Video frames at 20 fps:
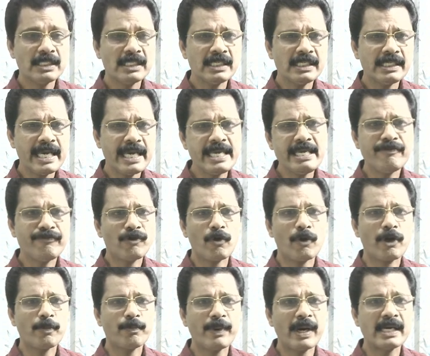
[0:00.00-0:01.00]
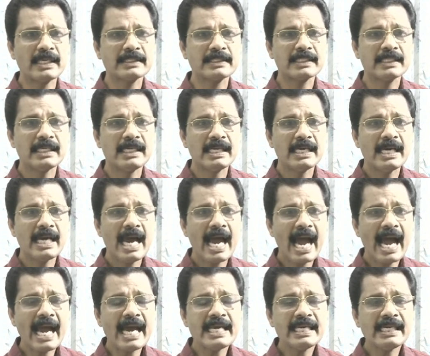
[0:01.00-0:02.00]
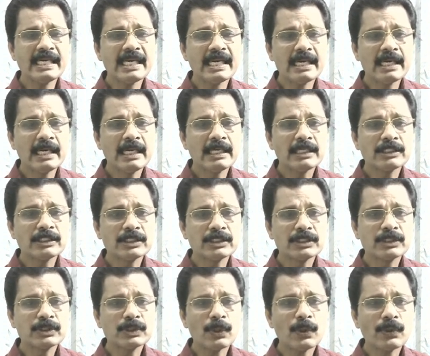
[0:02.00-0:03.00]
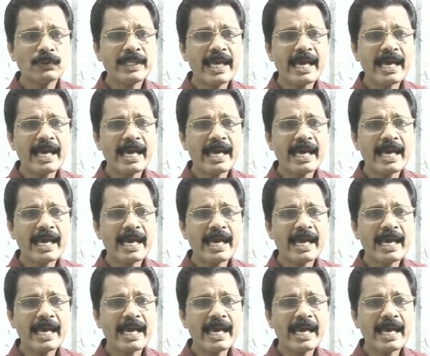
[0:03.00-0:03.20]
any floral parts. And so they